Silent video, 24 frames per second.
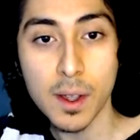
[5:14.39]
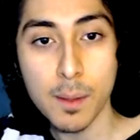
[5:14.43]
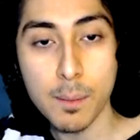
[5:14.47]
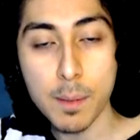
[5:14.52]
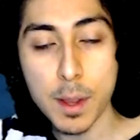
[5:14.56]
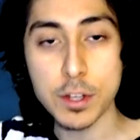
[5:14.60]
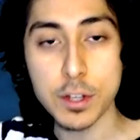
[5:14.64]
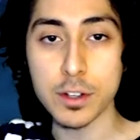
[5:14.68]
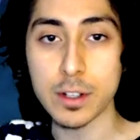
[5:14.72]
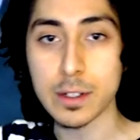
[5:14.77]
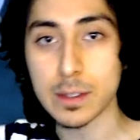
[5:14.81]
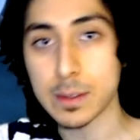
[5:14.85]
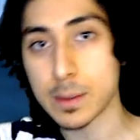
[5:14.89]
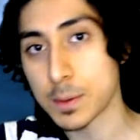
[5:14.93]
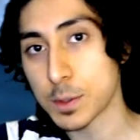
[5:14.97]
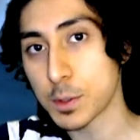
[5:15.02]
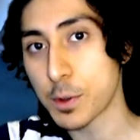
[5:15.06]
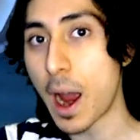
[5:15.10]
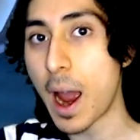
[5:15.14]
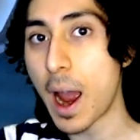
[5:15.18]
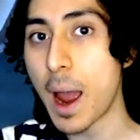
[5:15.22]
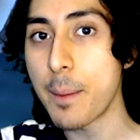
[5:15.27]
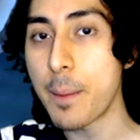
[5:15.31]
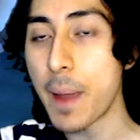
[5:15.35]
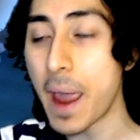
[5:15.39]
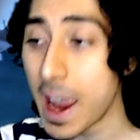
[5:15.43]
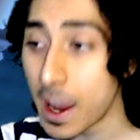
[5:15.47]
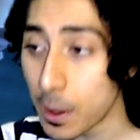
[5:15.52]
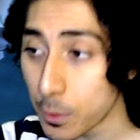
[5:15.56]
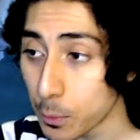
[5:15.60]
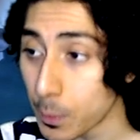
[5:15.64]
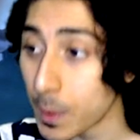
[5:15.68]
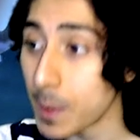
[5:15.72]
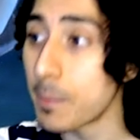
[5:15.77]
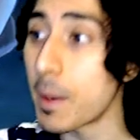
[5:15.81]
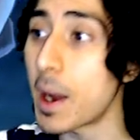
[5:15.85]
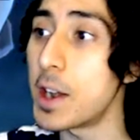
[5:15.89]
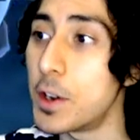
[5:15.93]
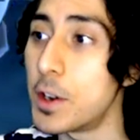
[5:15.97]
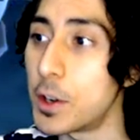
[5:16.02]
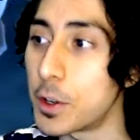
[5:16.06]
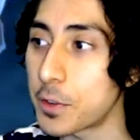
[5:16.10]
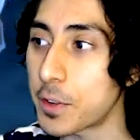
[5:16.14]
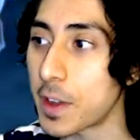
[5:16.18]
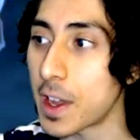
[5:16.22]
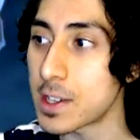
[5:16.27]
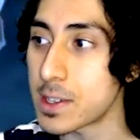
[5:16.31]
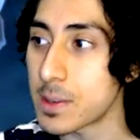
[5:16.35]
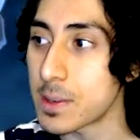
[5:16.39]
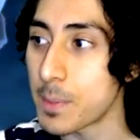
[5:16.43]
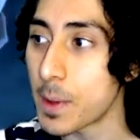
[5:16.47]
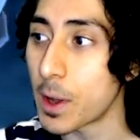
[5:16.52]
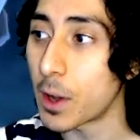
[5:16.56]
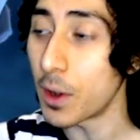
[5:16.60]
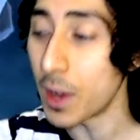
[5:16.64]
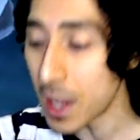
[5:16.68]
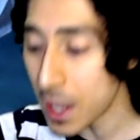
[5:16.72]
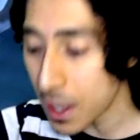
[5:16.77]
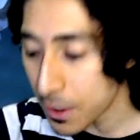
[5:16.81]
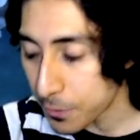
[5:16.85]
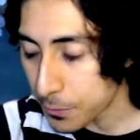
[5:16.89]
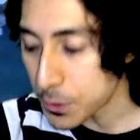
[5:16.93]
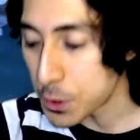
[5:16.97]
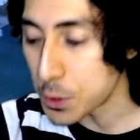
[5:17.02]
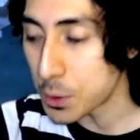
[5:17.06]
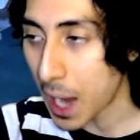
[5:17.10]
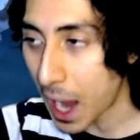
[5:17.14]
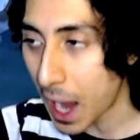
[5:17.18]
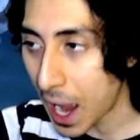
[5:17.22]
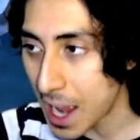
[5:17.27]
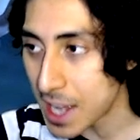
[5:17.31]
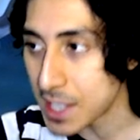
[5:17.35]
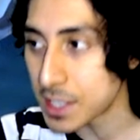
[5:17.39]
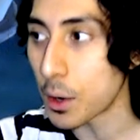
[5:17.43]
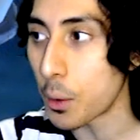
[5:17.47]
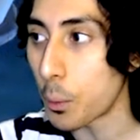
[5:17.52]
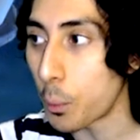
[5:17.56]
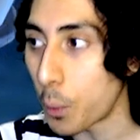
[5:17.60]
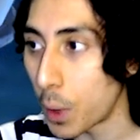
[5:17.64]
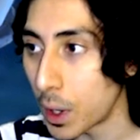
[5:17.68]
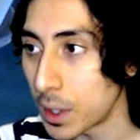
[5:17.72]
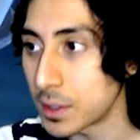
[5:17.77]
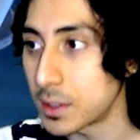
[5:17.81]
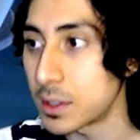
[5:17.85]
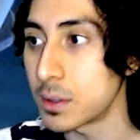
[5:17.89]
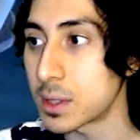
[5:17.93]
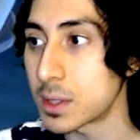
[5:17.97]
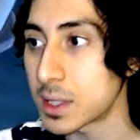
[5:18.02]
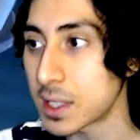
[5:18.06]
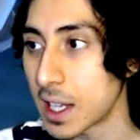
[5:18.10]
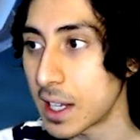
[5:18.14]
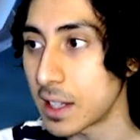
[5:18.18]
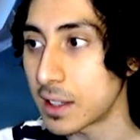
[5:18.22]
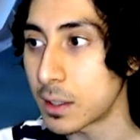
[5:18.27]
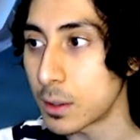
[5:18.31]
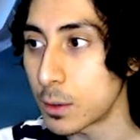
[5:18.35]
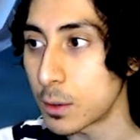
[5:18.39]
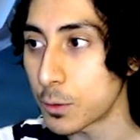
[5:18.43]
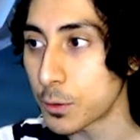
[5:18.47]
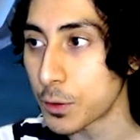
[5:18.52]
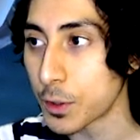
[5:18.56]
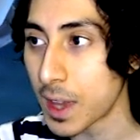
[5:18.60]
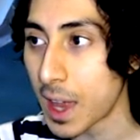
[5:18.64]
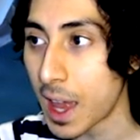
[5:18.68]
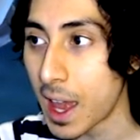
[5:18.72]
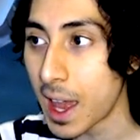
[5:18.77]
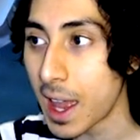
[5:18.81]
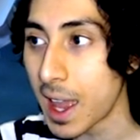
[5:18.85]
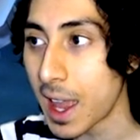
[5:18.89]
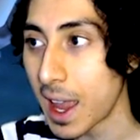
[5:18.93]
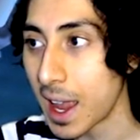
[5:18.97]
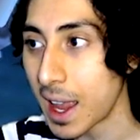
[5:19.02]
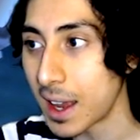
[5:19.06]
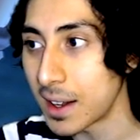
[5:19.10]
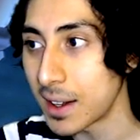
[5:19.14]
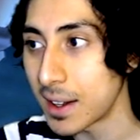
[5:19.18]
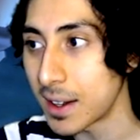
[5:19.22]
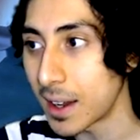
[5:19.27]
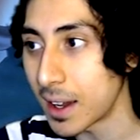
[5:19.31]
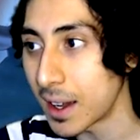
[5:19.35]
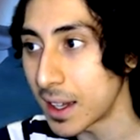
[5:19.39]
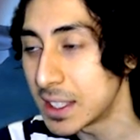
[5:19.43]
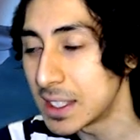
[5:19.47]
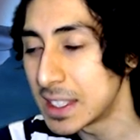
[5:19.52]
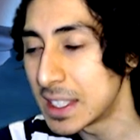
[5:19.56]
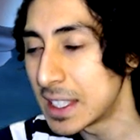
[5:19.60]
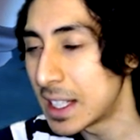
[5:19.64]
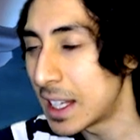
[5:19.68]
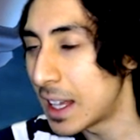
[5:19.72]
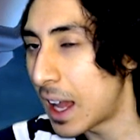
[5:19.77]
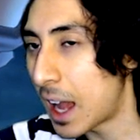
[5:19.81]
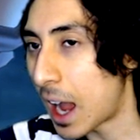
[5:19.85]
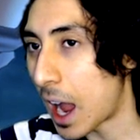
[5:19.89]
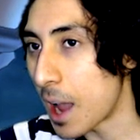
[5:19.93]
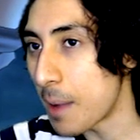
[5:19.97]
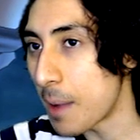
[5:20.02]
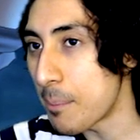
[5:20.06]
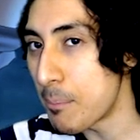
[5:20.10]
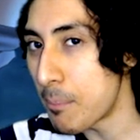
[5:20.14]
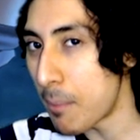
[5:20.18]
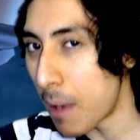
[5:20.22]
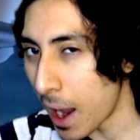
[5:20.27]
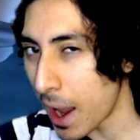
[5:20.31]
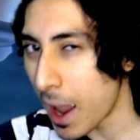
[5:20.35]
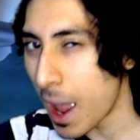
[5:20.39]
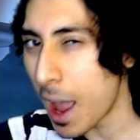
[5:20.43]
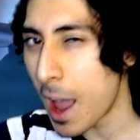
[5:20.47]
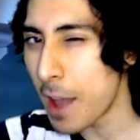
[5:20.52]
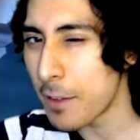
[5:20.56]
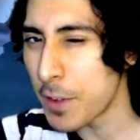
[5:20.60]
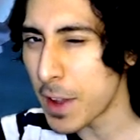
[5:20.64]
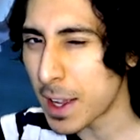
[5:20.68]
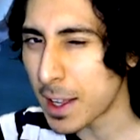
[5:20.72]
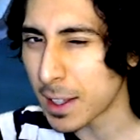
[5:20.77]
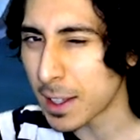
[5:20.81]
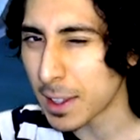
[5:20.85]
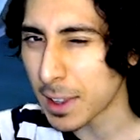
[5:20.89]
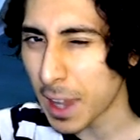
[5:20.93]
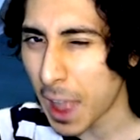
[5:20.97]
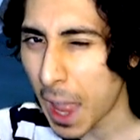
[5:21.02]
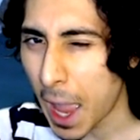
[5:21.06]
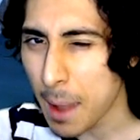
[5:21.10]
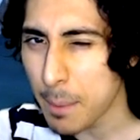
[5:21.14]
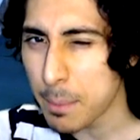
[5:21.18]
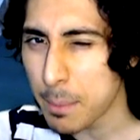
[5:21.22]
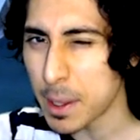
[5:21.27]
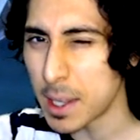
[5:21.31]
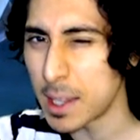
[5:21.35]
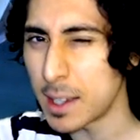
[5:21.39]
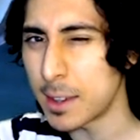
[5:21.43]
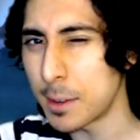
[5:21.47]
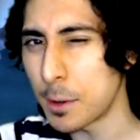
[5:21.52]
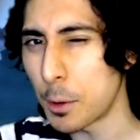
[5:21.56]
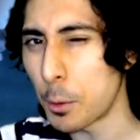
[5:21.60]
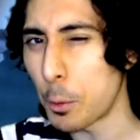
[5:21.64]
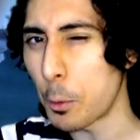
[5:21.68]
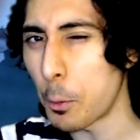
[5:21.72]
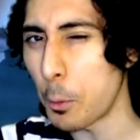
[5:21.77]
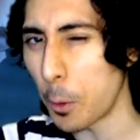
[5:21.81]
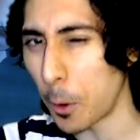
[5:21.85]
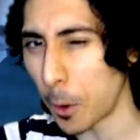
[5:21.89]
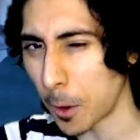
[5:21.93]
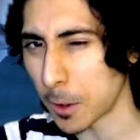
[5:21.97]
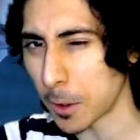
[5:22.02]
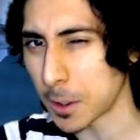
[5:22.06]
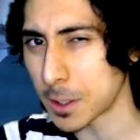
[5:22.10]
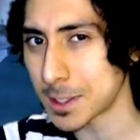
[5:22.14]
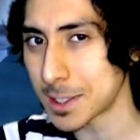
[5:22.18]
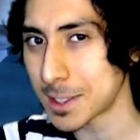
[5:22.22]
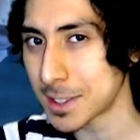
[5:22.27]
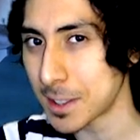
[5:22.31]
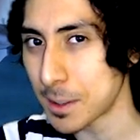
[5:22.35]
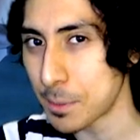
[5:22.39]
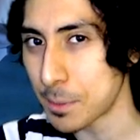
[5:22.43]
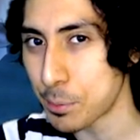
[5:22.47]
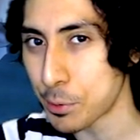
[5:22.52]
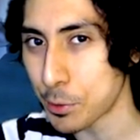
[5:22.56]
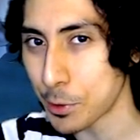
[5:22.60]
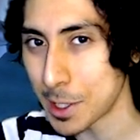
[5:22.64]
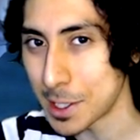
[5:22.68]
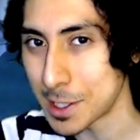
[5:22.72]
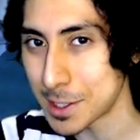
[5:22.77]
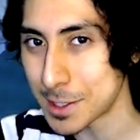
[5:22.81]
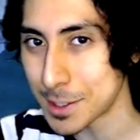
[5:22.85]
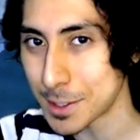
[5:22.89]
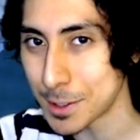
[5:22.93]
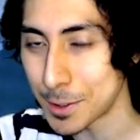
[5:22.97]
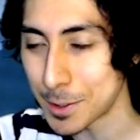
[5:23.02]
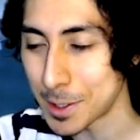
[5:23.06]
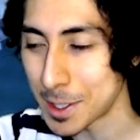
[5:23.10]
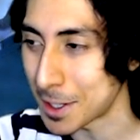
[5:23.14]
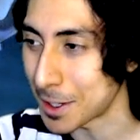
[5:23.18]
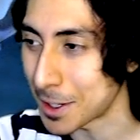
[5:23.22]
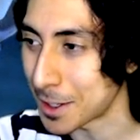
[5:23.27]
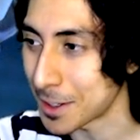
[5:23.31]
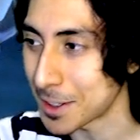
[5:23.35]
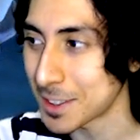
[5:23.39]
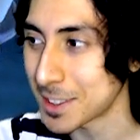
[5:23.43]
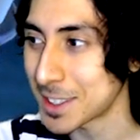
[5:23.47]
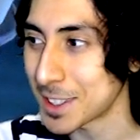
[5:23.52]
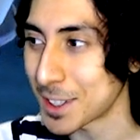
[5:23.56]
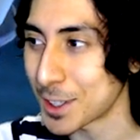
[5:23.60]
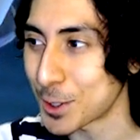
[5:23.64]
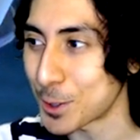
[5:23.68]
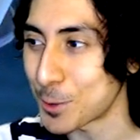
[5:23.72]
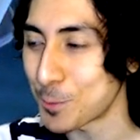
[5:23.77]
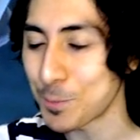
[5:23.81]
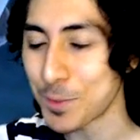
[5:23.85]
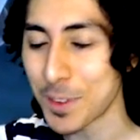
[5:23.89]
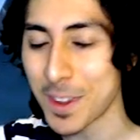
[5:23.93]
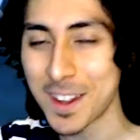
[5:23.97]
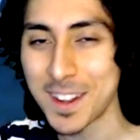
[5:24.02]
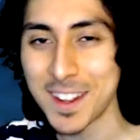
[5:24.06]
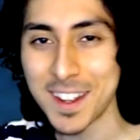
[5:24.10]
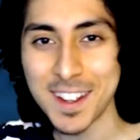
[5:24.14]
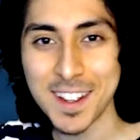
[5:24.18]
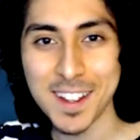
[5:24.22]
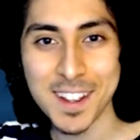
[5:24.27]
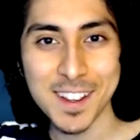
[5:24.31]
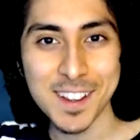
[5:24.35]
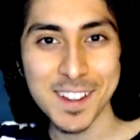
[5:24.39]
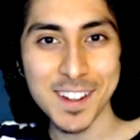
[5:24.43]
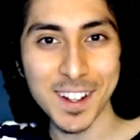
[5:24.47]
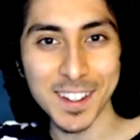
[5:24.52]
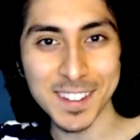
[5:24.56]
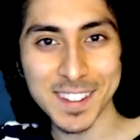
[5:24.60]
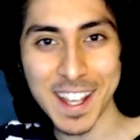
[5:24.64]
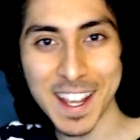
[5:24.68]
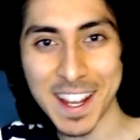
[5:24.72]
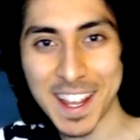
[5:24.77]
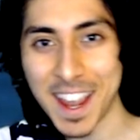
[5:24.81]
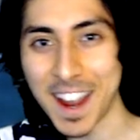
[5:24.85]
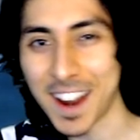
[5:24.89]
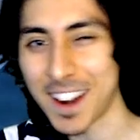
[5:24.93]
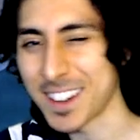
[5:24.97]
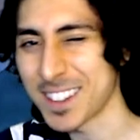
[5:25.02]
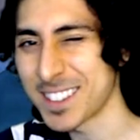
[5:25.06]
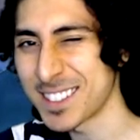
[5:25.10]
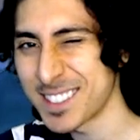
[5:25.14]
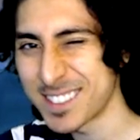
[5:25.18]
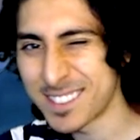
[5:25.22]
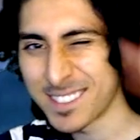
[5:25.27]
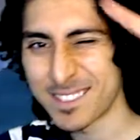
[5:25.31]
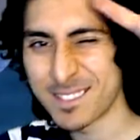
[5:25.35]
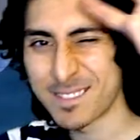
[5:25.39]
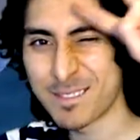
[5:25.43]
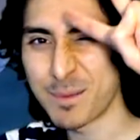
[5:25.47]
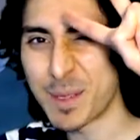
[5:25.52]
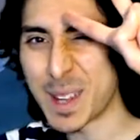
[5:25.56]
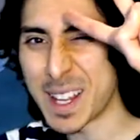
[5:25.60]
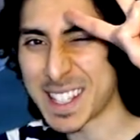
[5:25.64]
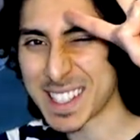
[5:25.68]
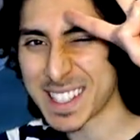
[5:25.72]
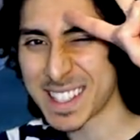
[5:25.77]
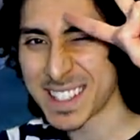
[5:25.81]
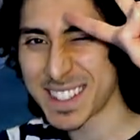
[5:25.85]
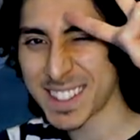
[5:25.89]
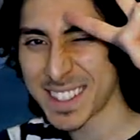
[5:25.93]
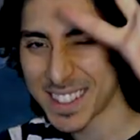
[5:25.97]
Be sure to subscribe and ring my notification bell if you guys want to stay tuned for that. And I might have a collab in the works pretty soon here. So y'all take care. Peace.